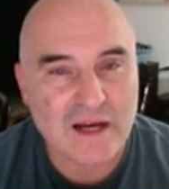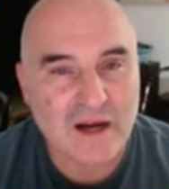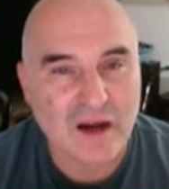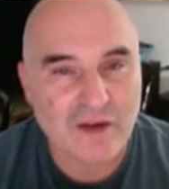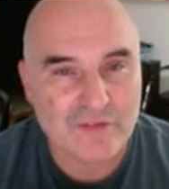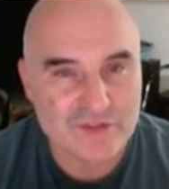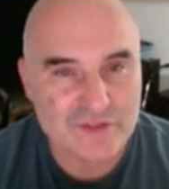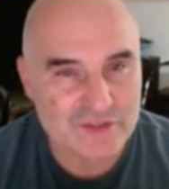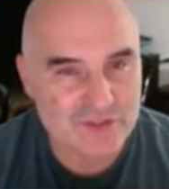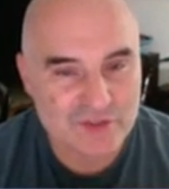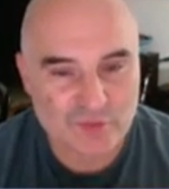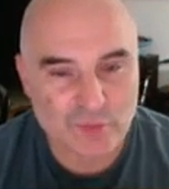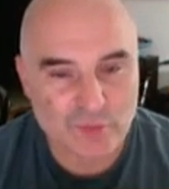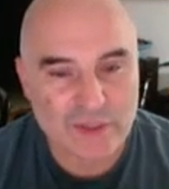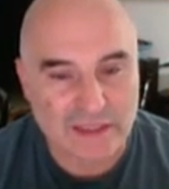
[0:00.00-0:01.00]
offers a
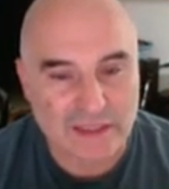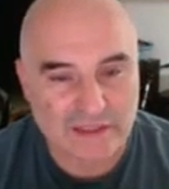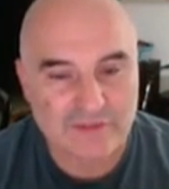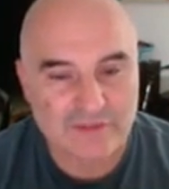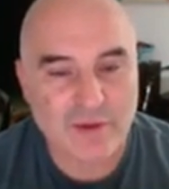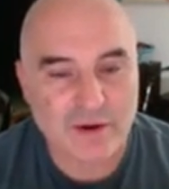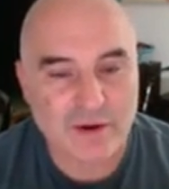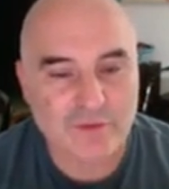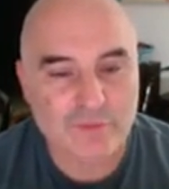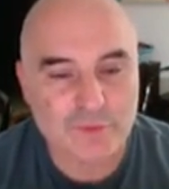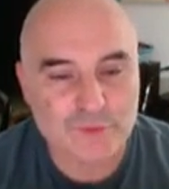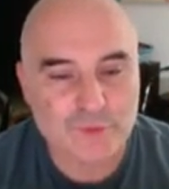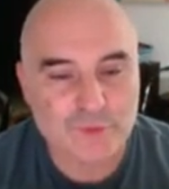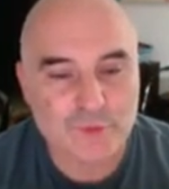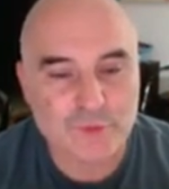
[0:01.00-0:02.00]
suite of
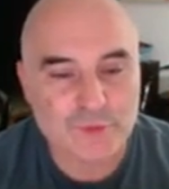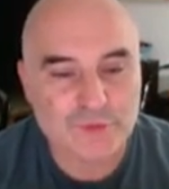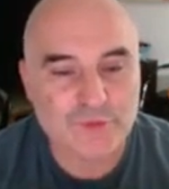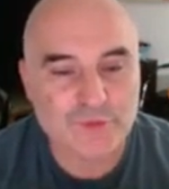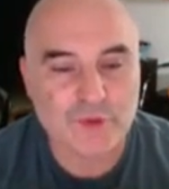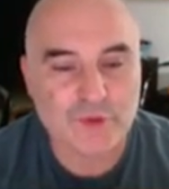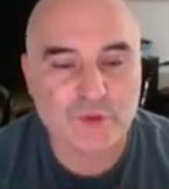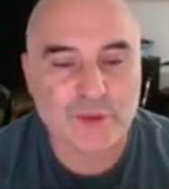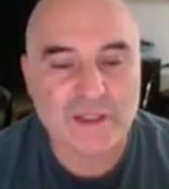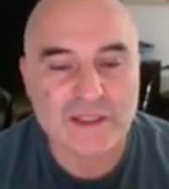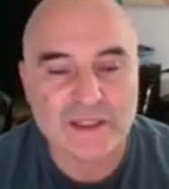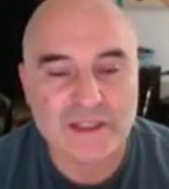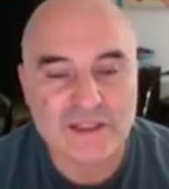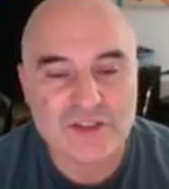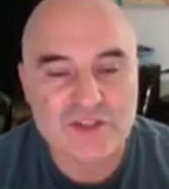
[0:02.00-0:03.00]
powerful tools for
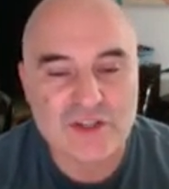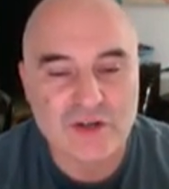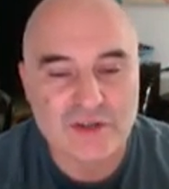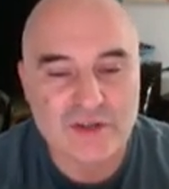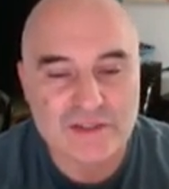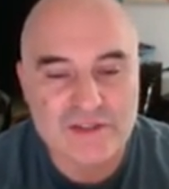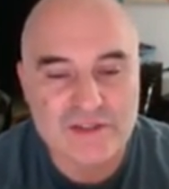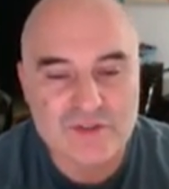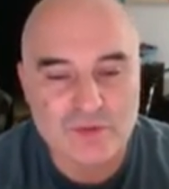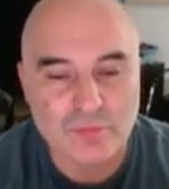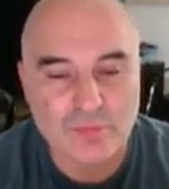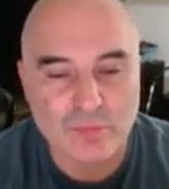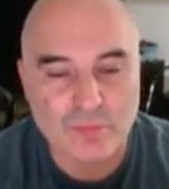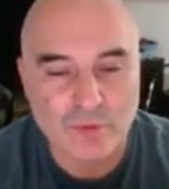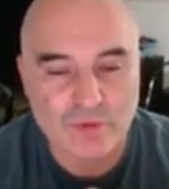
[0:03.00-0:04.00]
creating and sharing digital
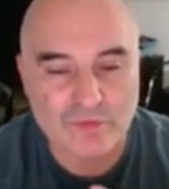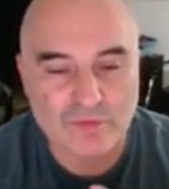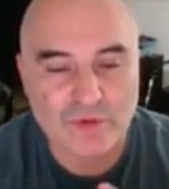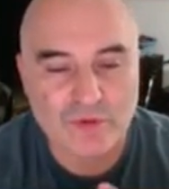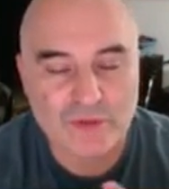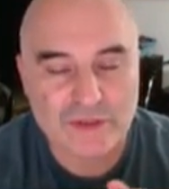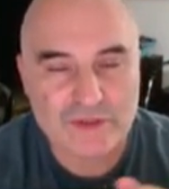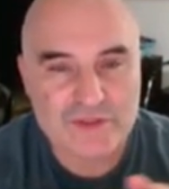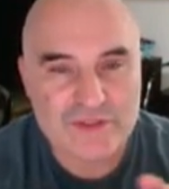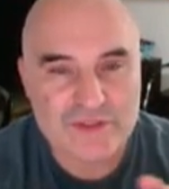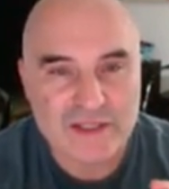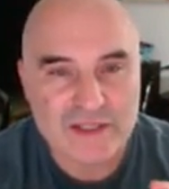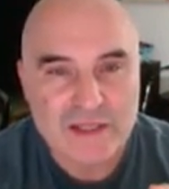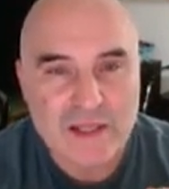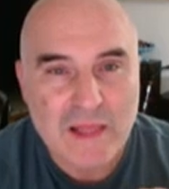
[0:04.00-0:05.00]
portfolios.
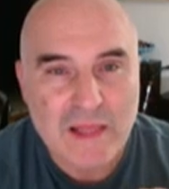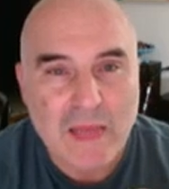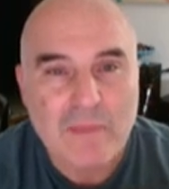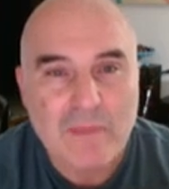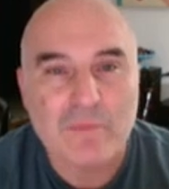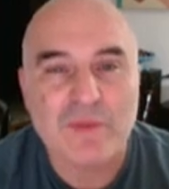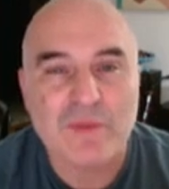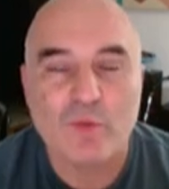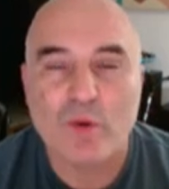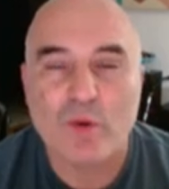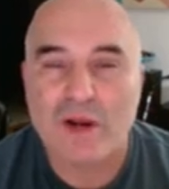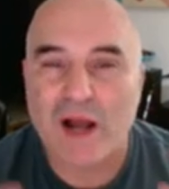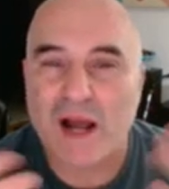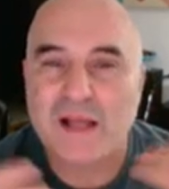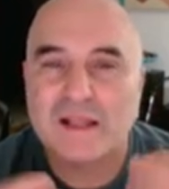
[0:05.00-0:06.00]
But the one
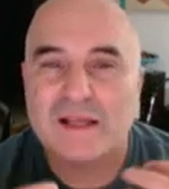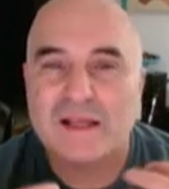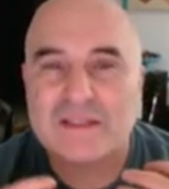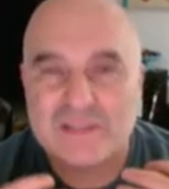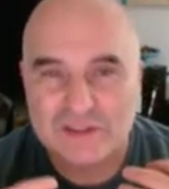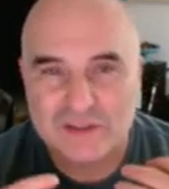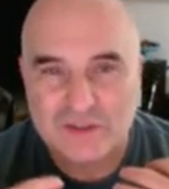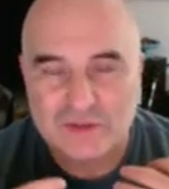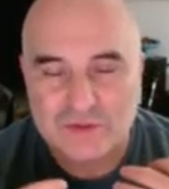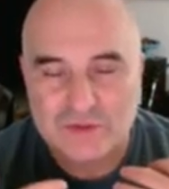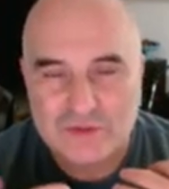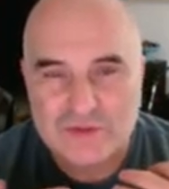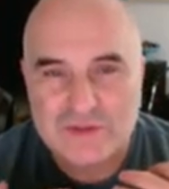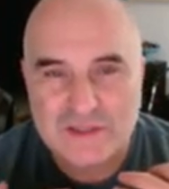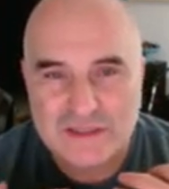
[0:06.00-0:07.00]
I like to
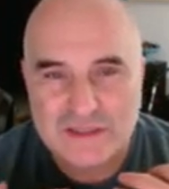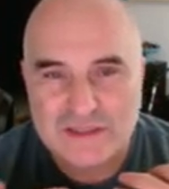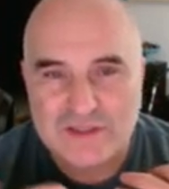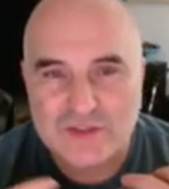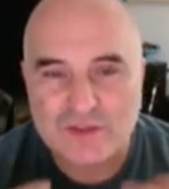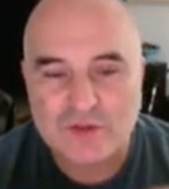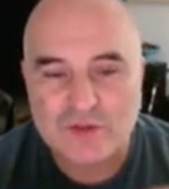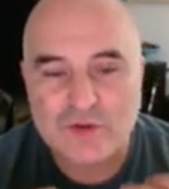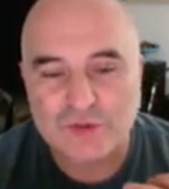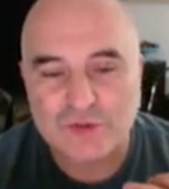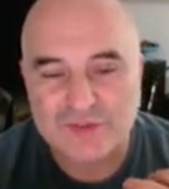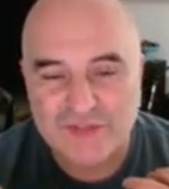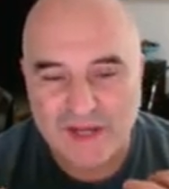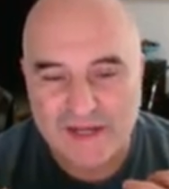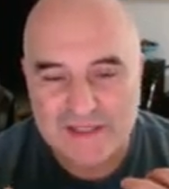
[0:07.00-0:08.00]
use is Google
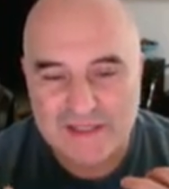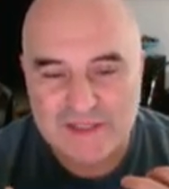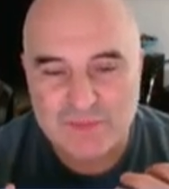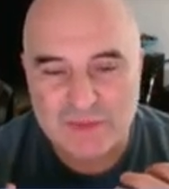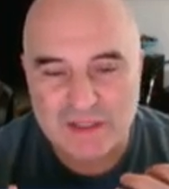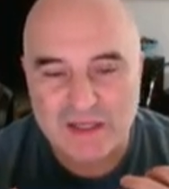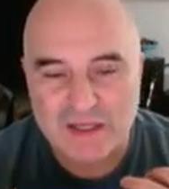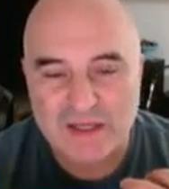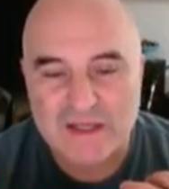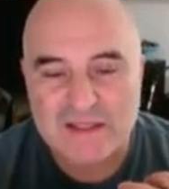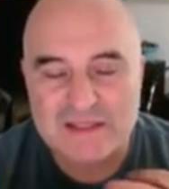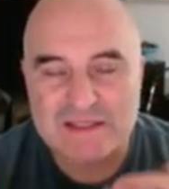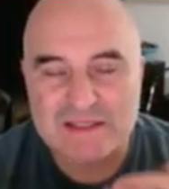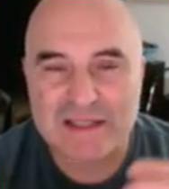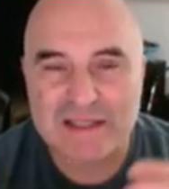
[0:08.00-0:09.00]
Sites
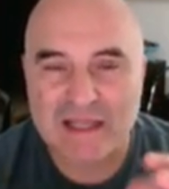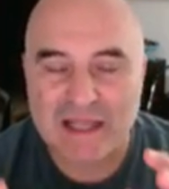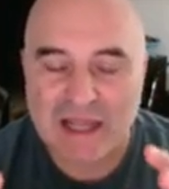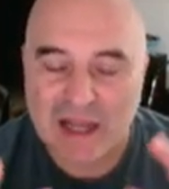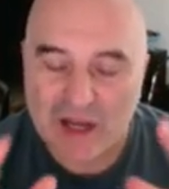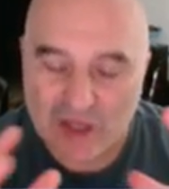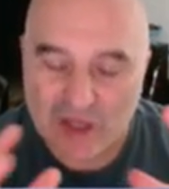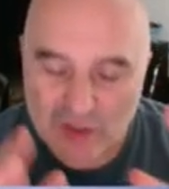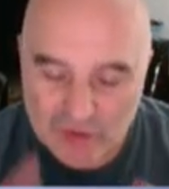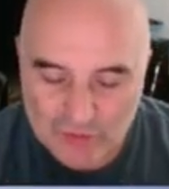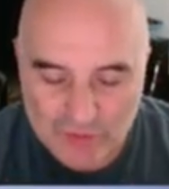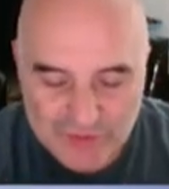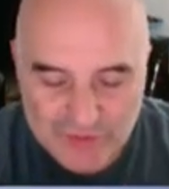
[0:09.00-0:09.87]
because Google